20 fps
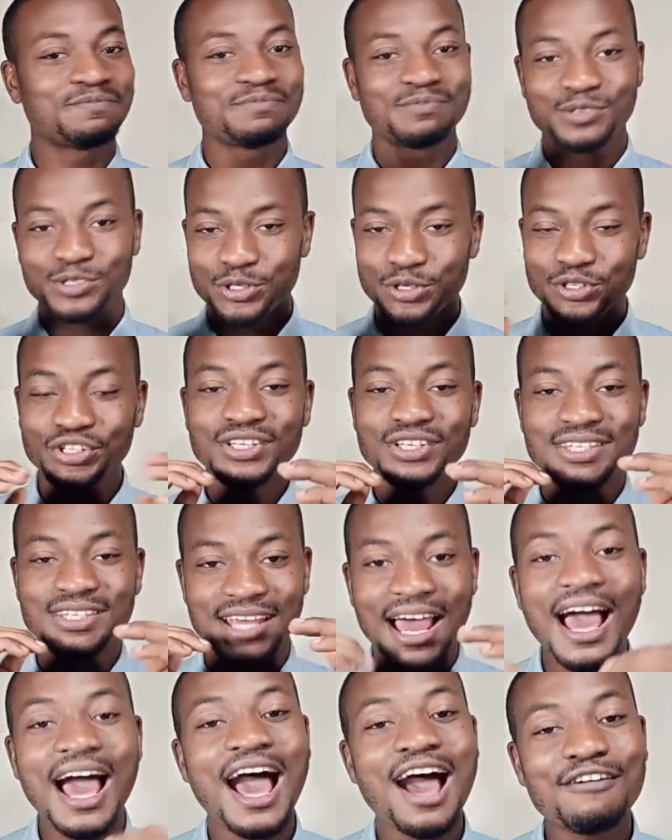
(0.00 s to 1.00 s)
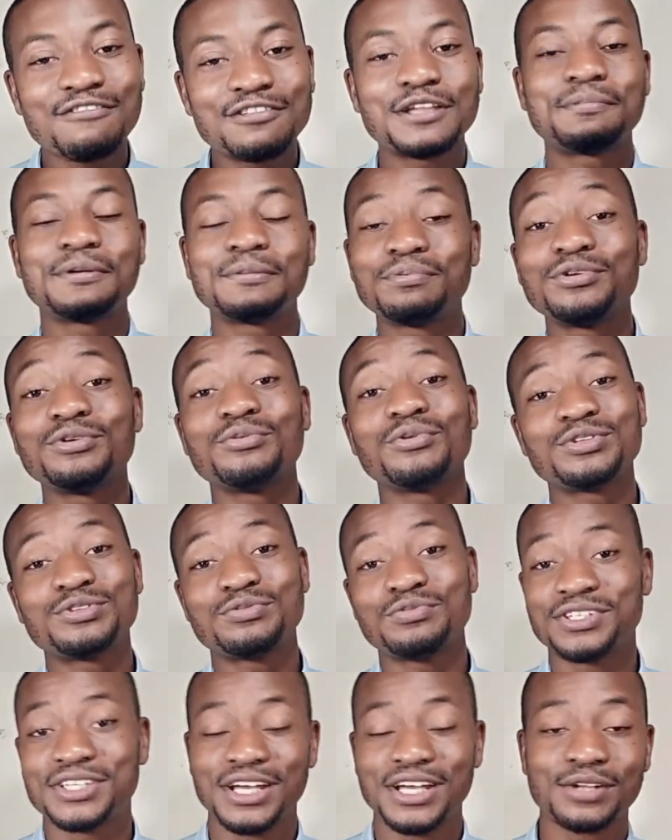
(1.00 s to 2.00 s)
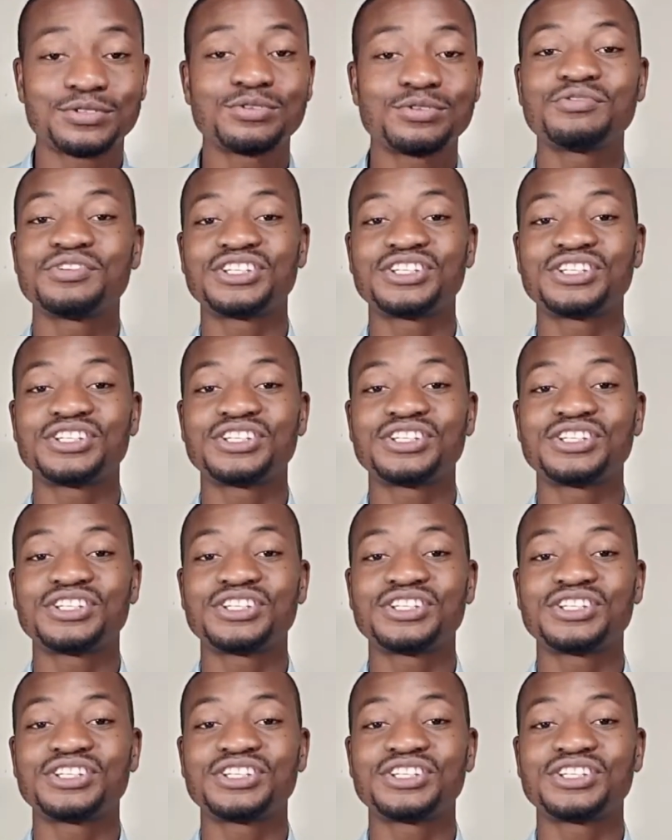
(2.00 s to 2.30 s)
so just have the people you want to reach out to them.